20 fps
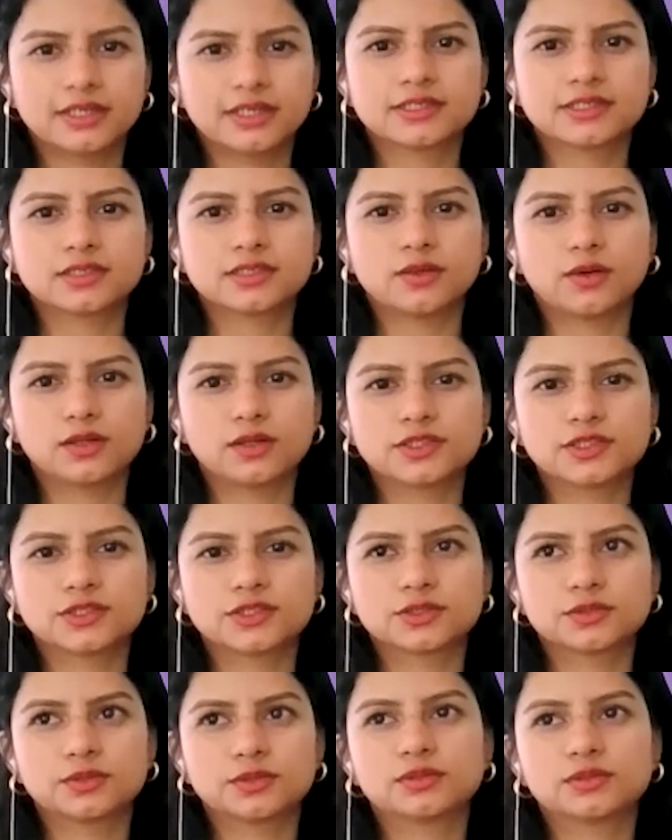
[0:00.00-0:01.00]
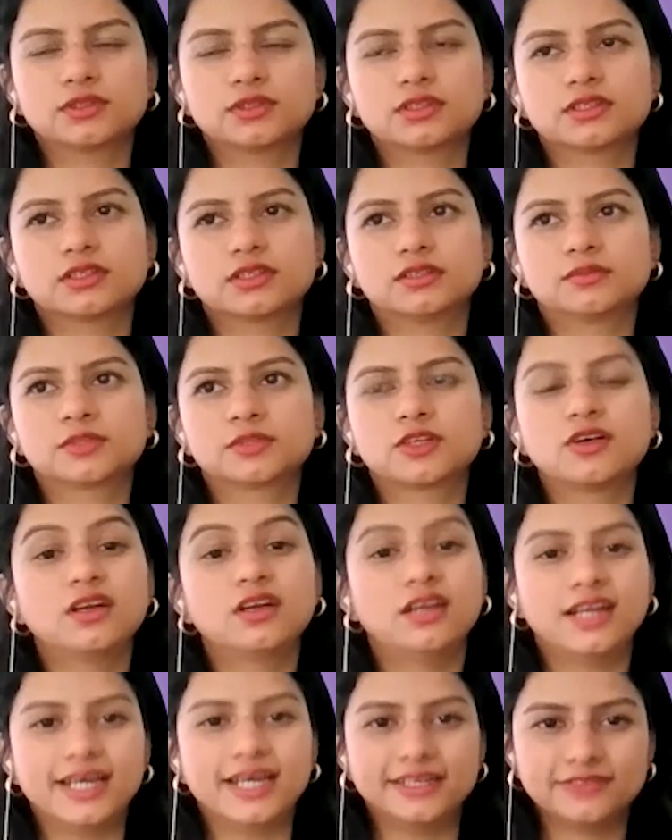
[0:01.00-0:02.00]
There is also a term
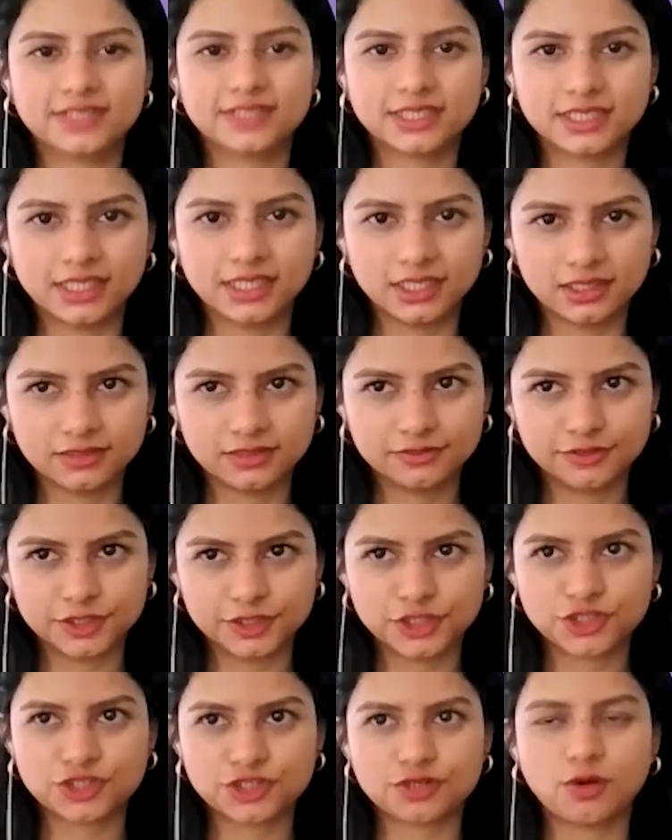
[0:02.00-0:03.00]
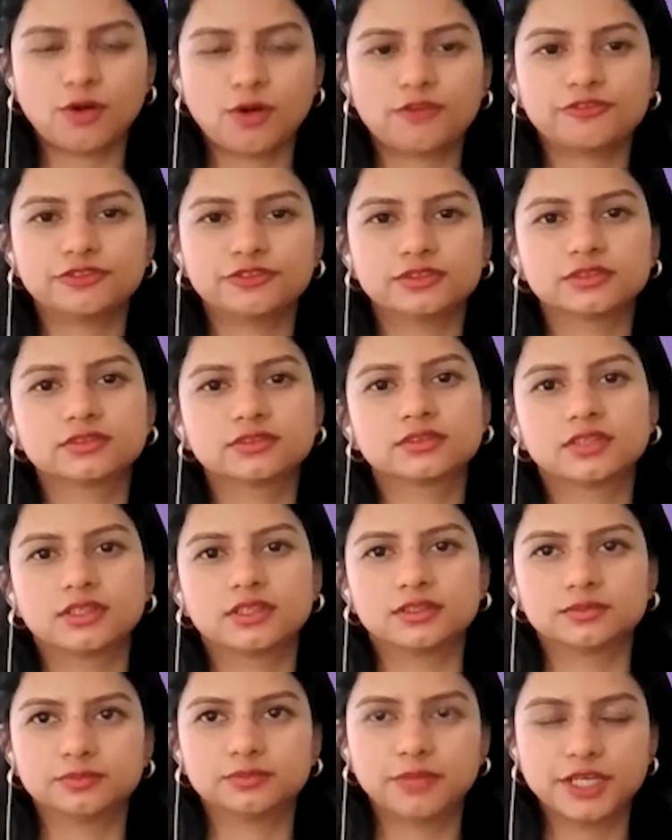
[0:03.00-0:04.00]
called lifestyle, which often
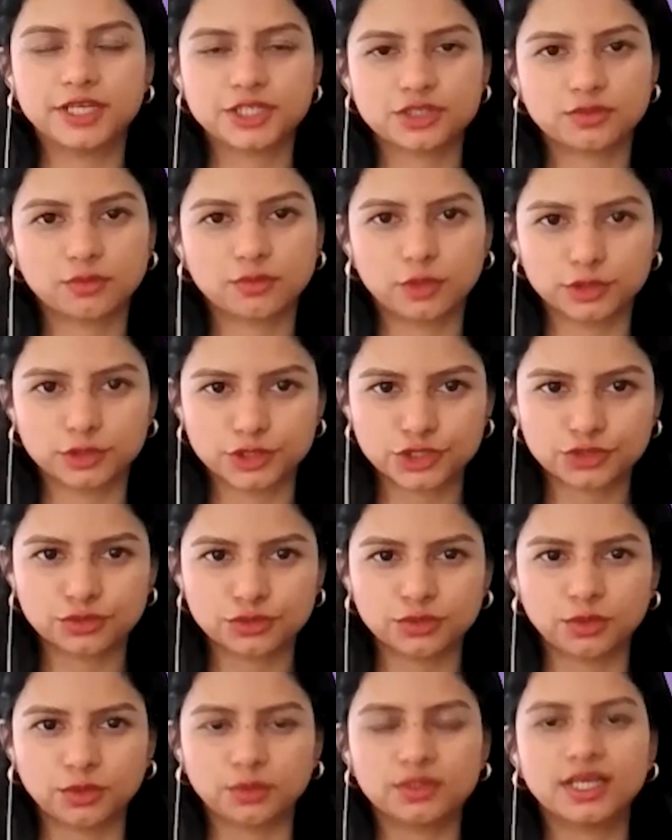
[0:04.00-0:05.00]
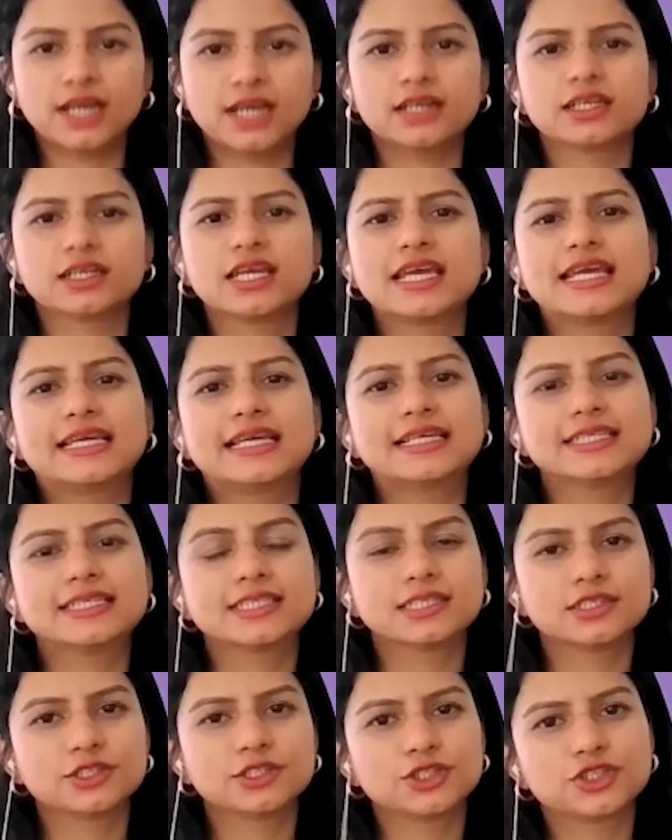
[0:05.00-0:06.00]
a patient wants to know that, is
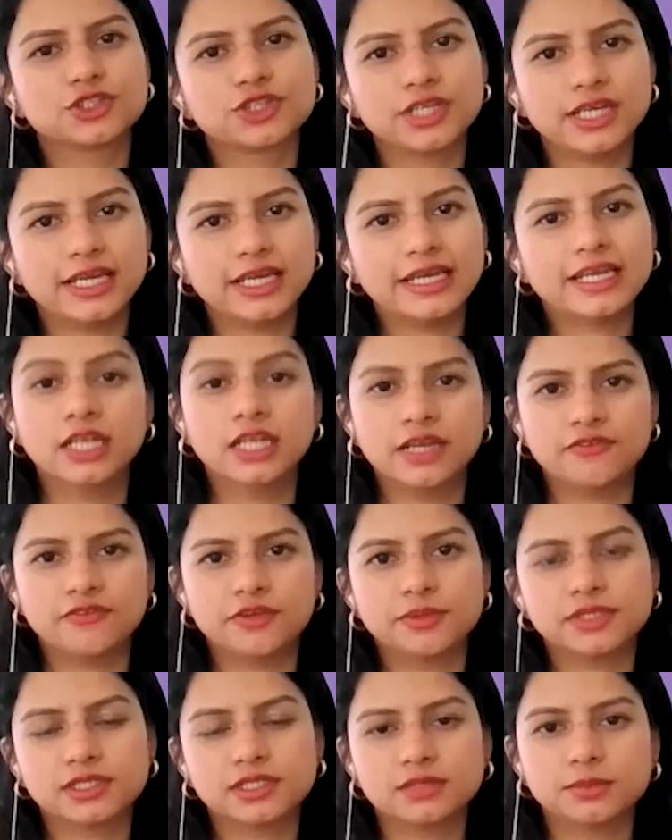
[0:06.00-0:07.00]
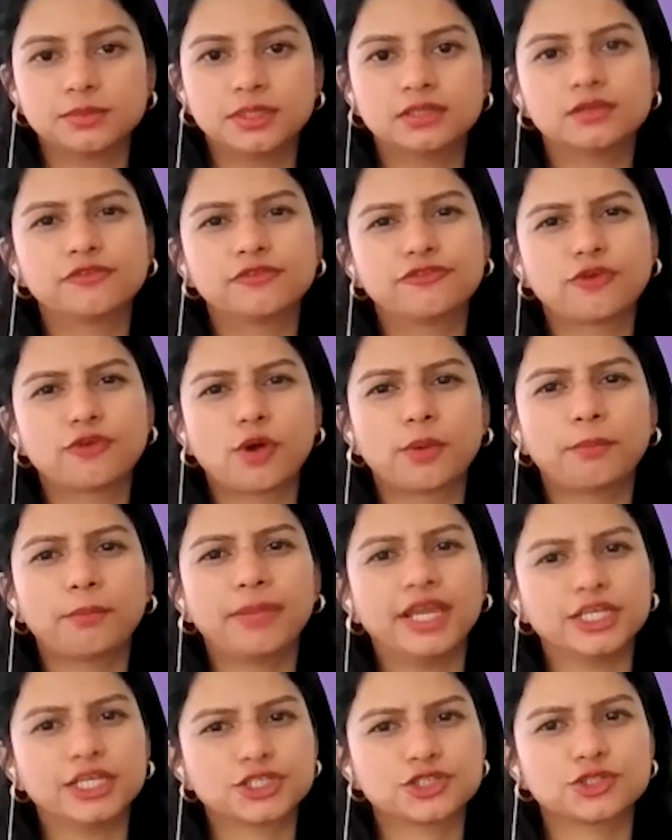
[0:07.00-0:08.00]
surgery inevitable for
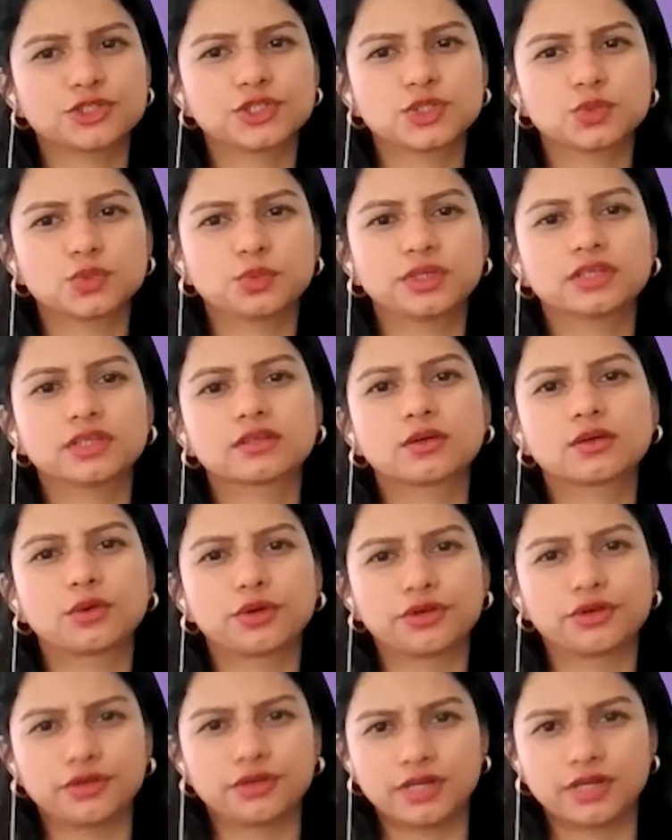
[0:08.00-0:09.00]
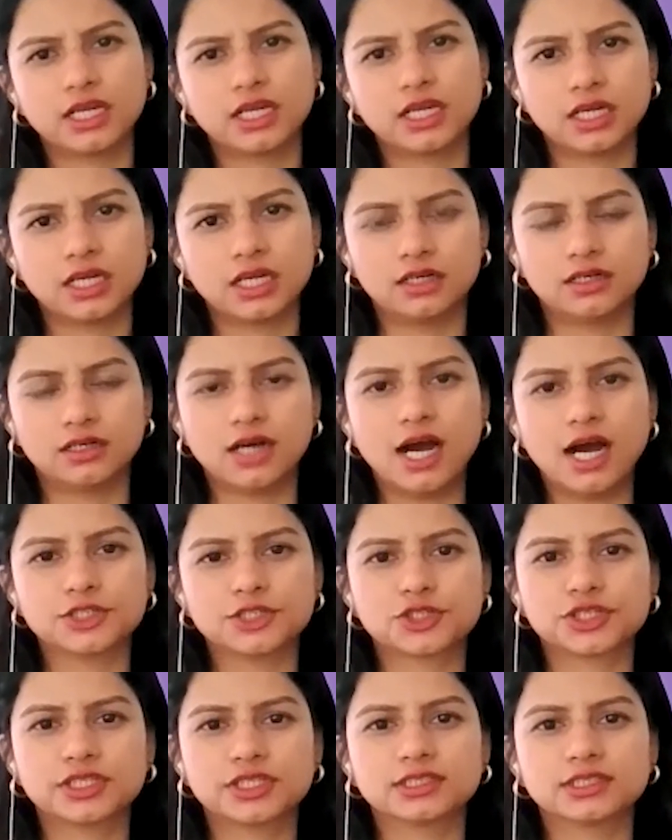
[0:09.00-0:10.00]
patients with coronary
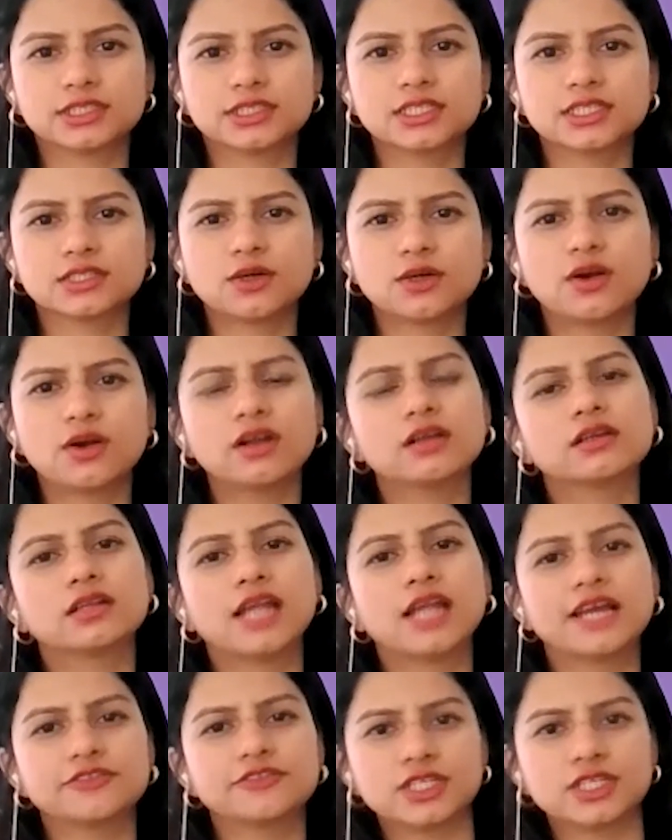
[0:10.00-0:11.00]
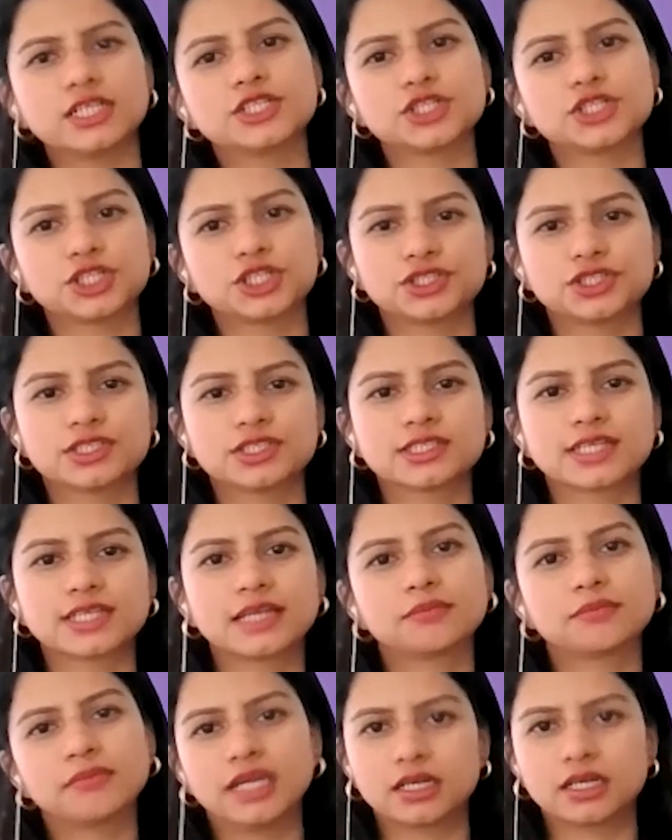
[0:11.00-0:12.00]
artery disease, or lifestyle changes
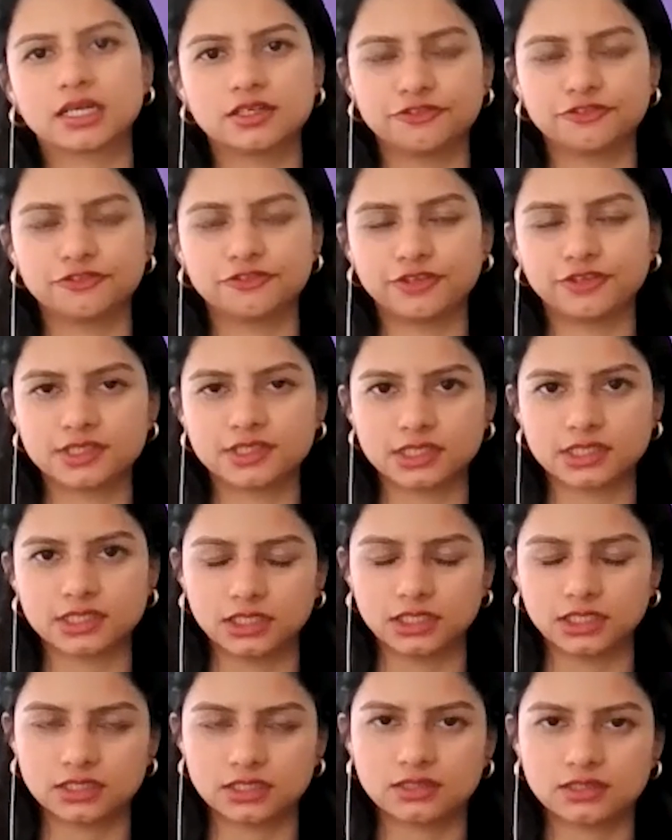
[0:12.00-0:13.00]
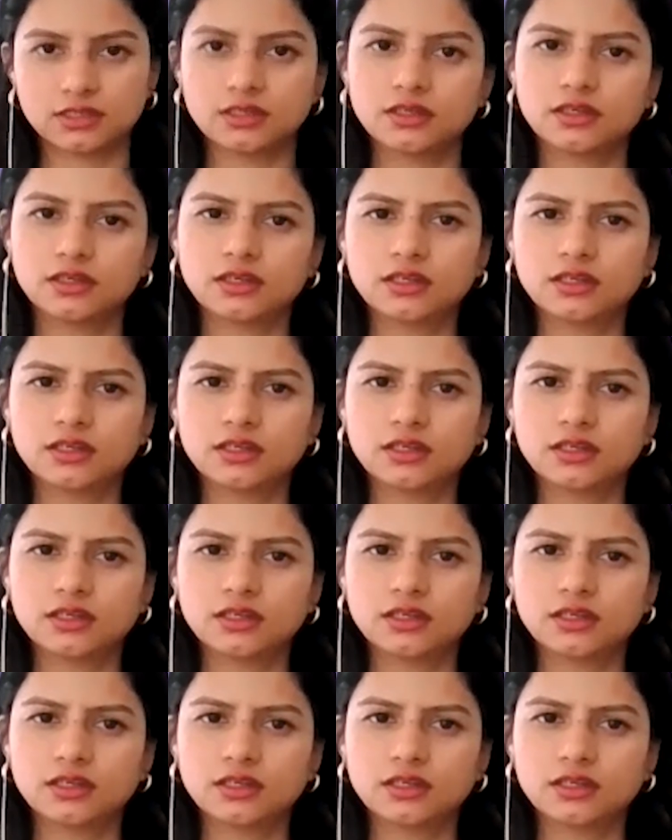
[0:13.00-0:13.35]
can make a difference in it?